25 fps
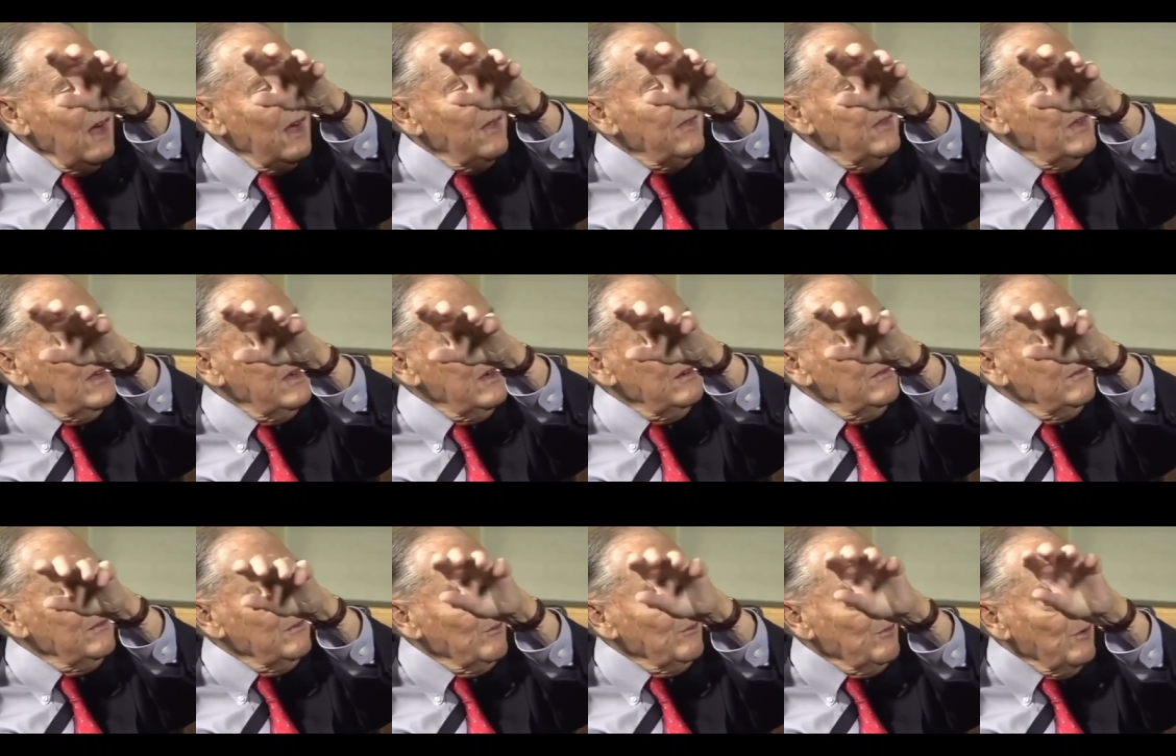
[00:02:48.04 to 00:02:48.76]
and
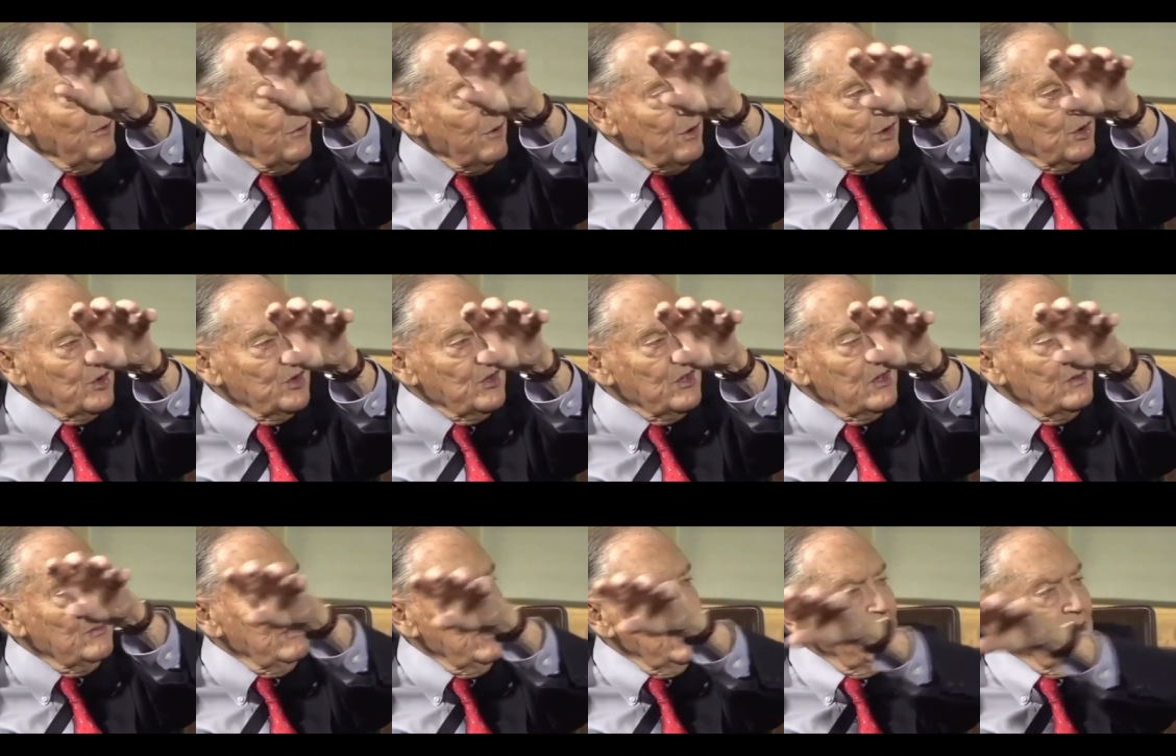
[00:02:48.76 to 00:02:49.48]
then reversion
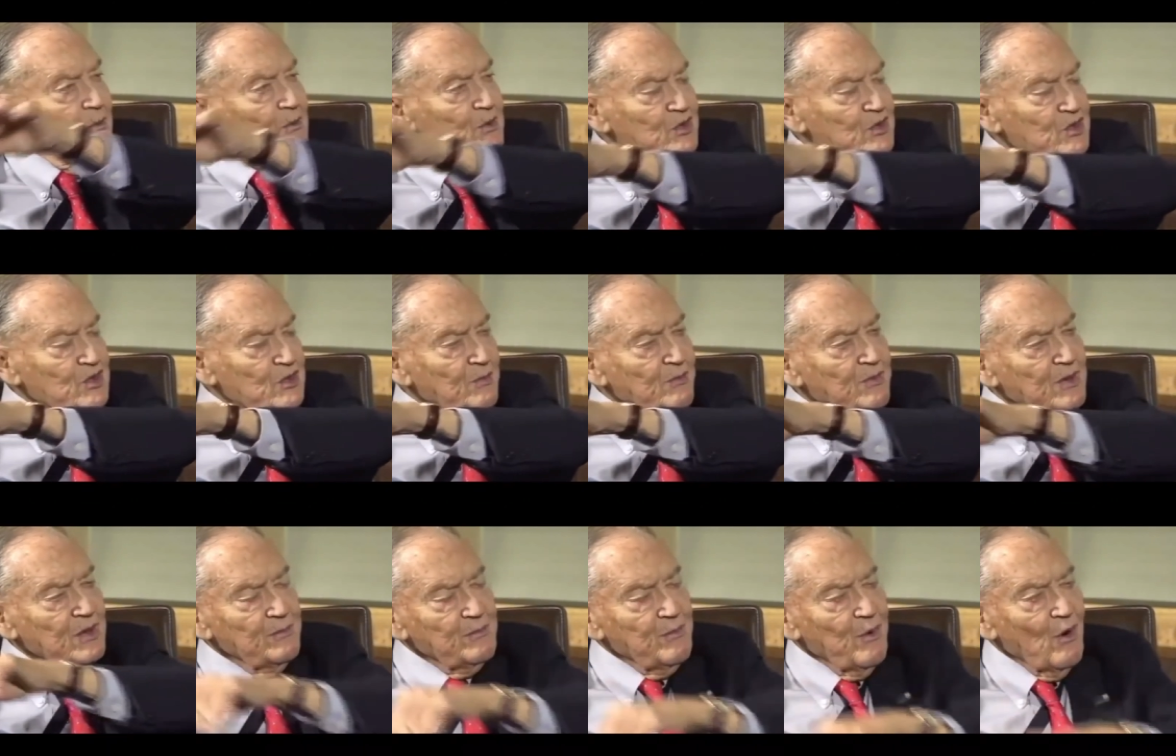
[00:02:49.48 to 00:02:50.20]
to the mean, which is a
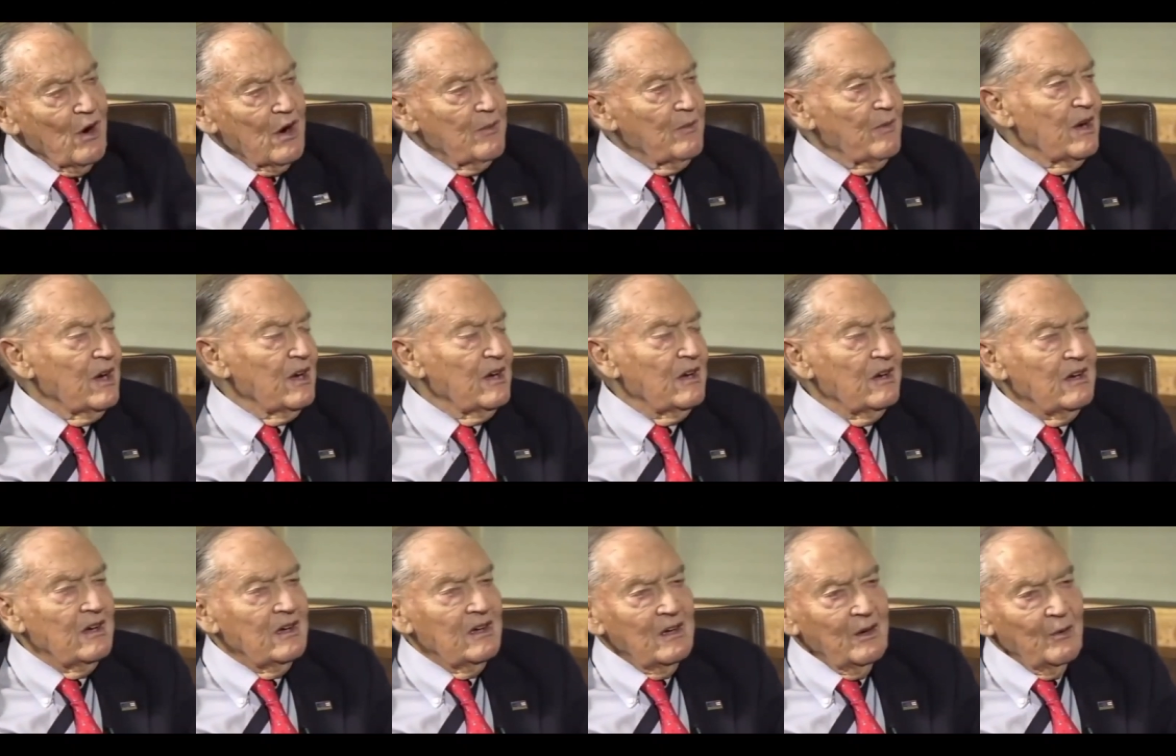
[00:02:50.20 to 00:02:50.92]
big part of
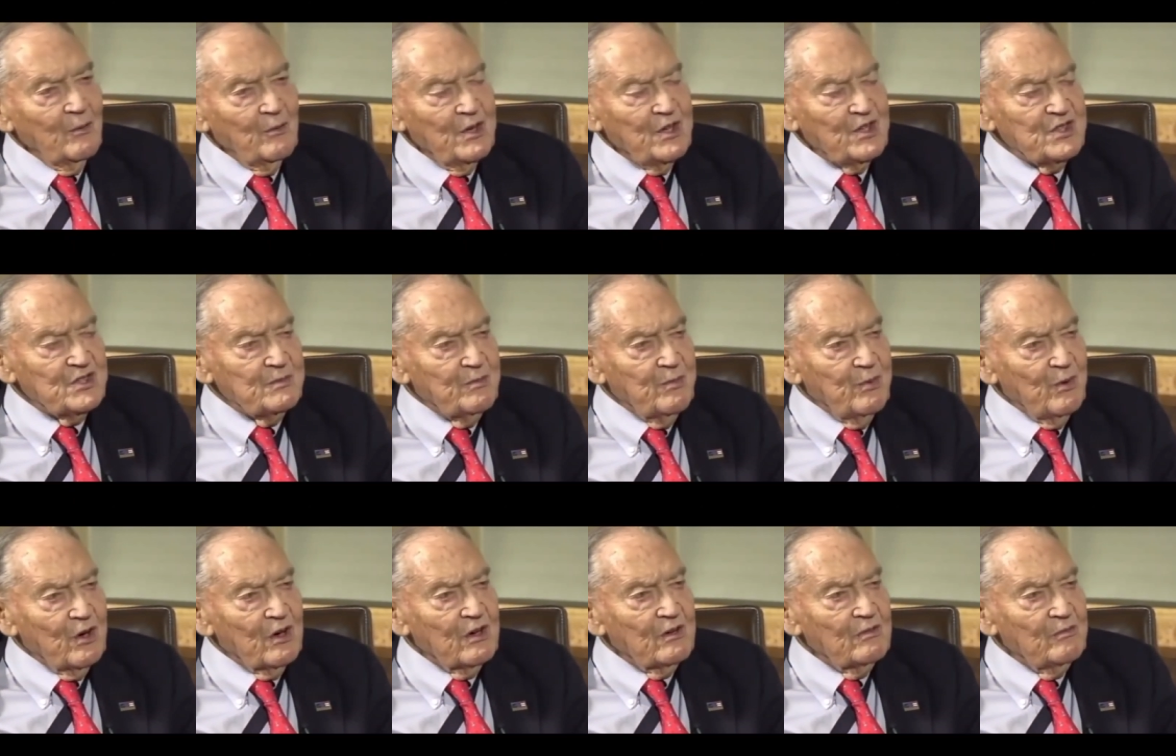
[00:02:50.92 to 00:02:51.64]
my
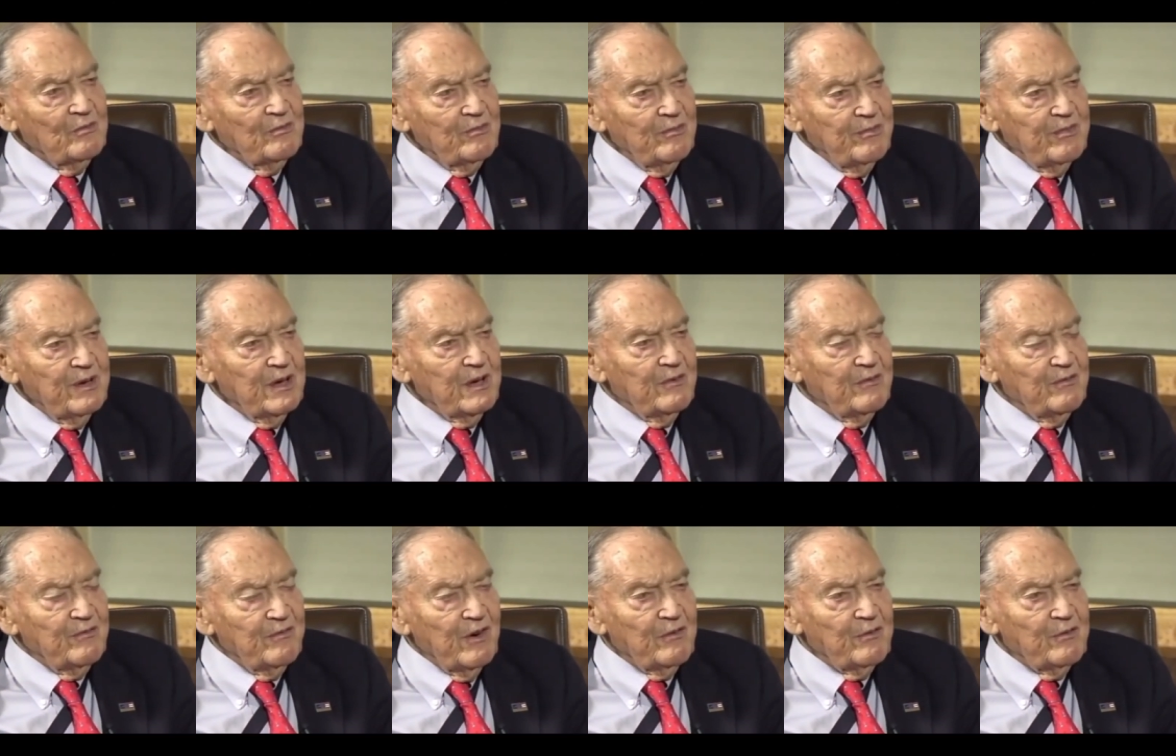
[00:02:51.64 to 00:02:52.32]
recent book, a big